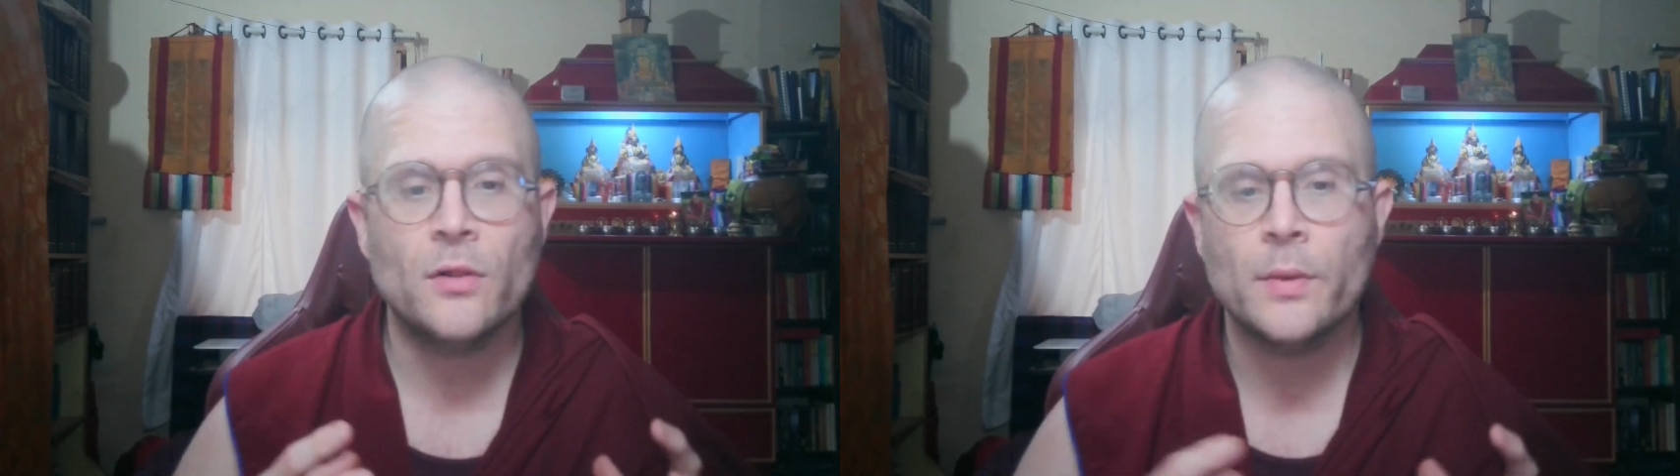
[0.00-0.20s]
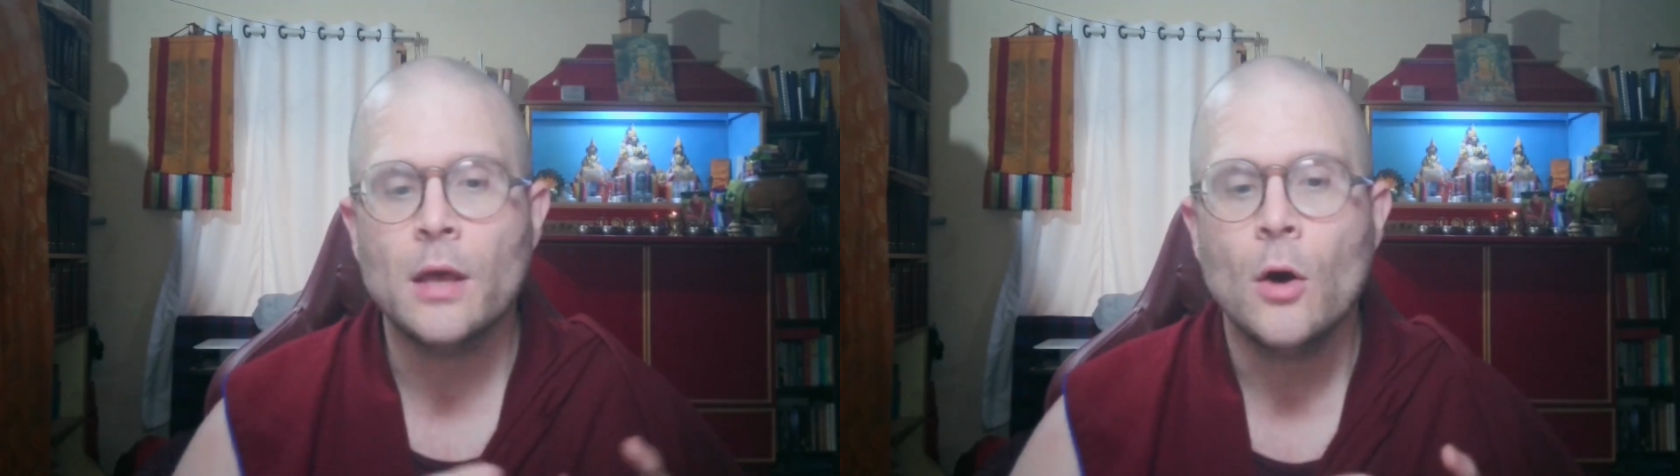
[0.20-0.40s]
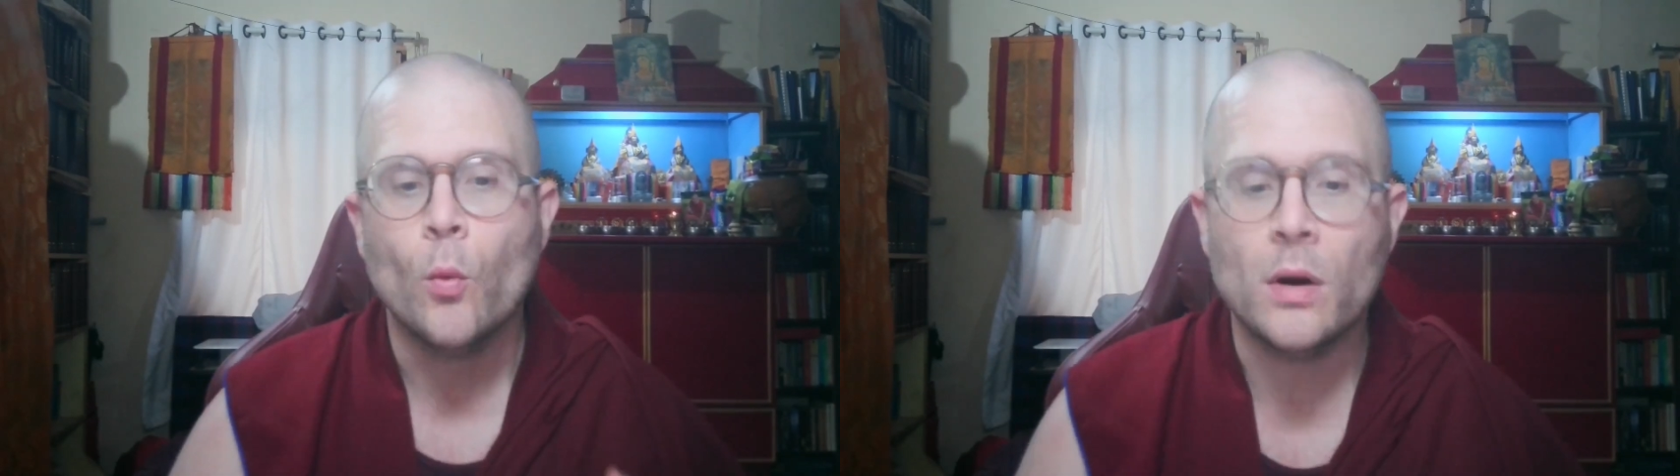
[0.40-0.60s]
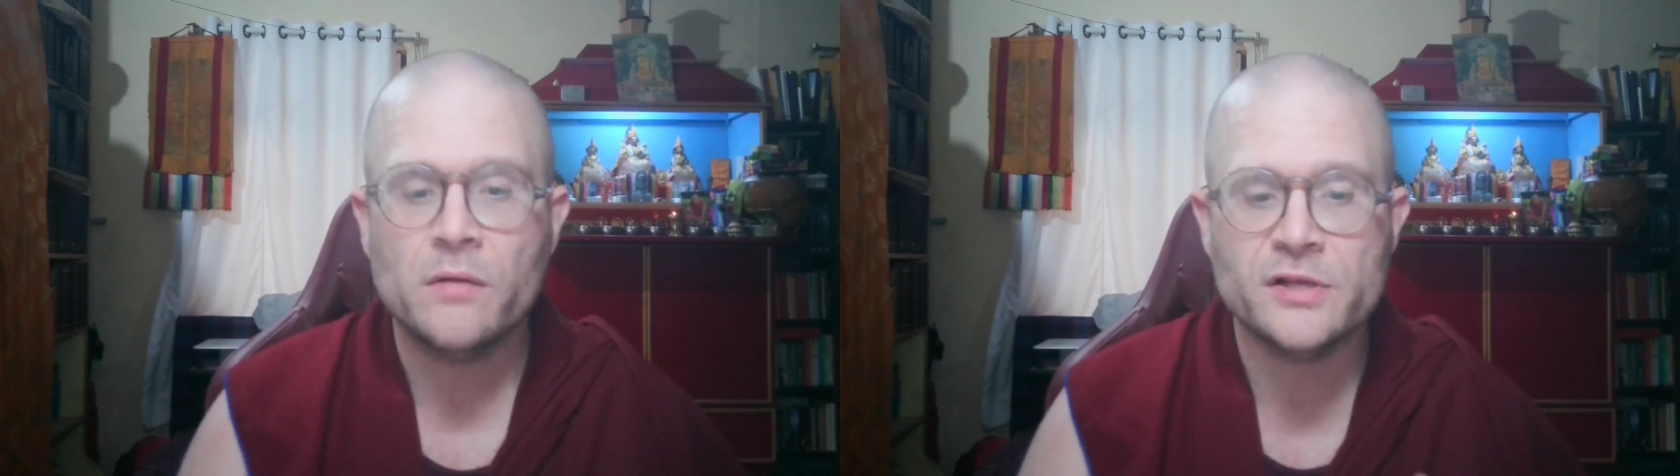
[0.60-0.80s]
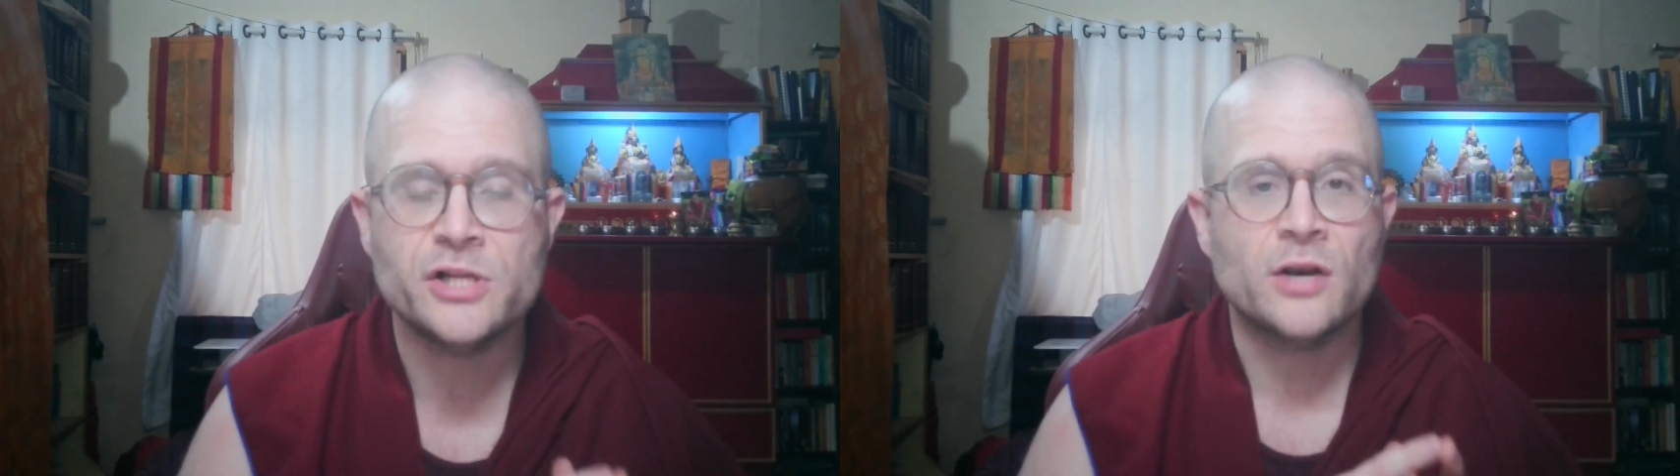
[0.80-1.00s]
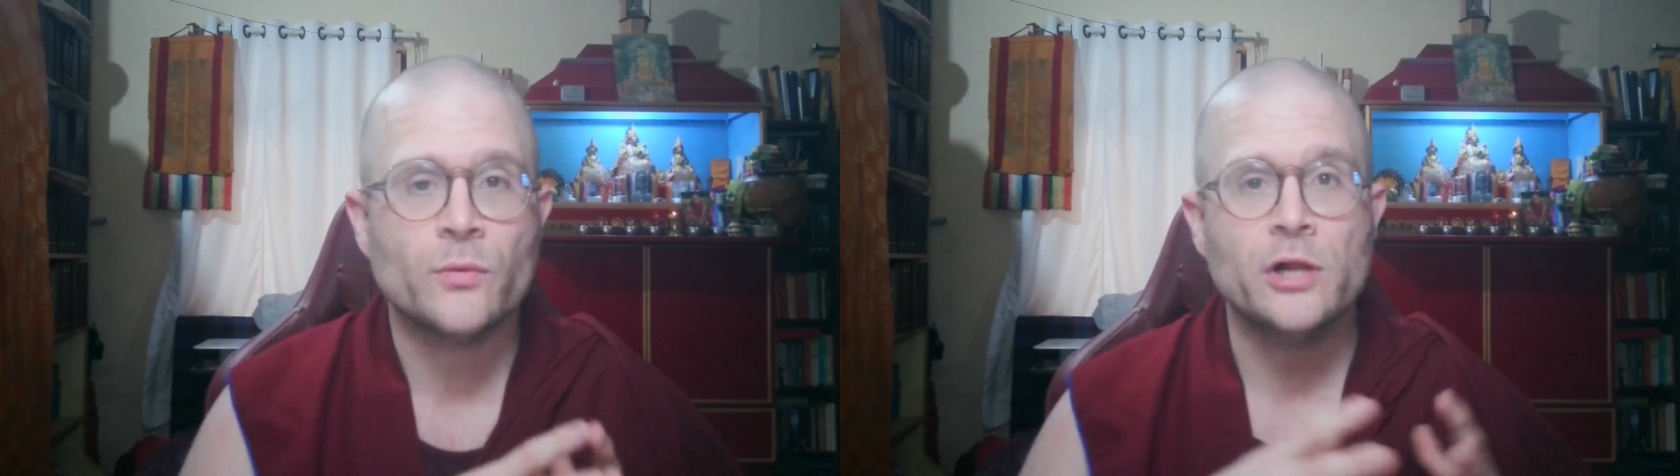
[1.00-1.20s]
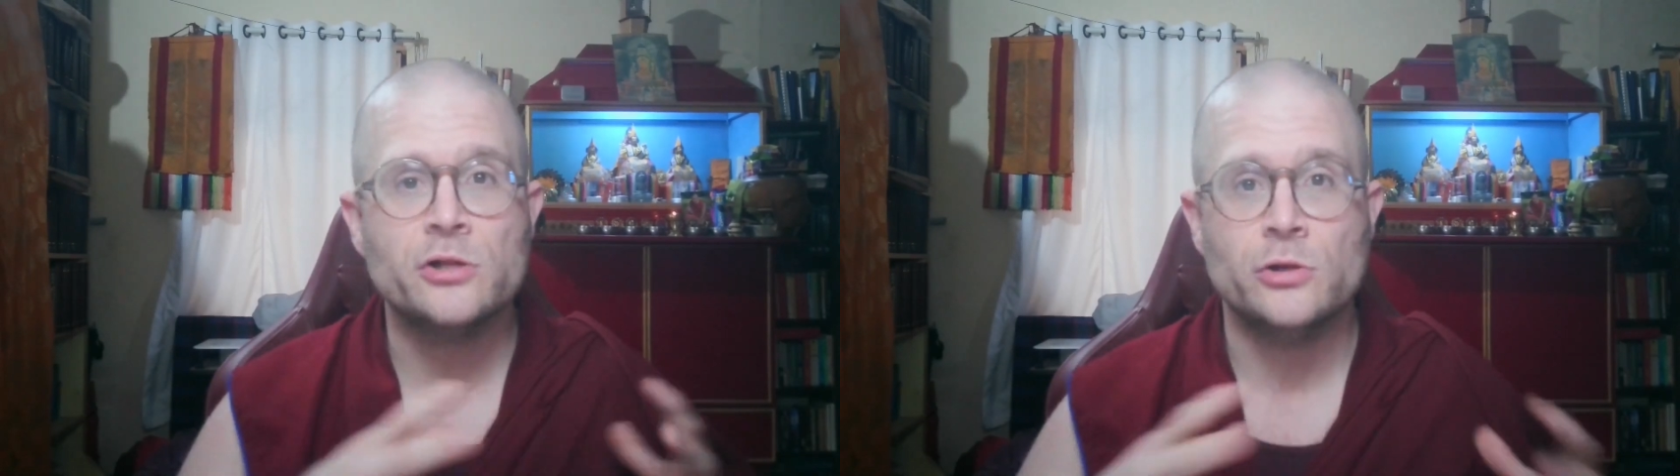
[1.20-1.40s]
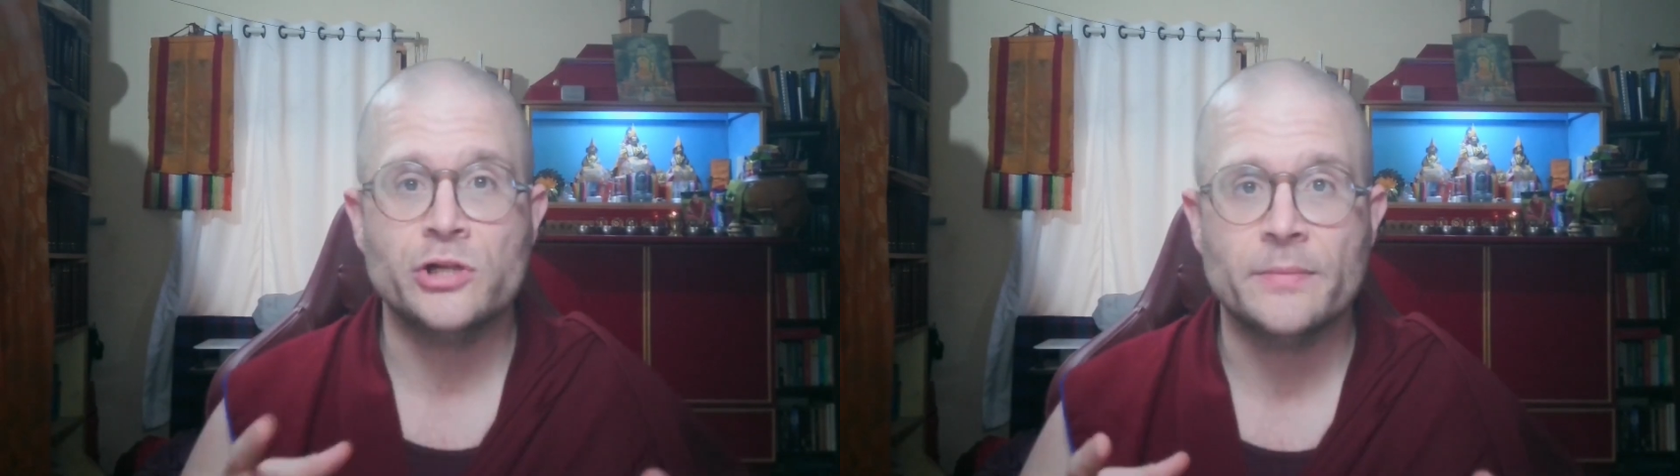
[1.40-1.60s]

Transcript: one of these generational ships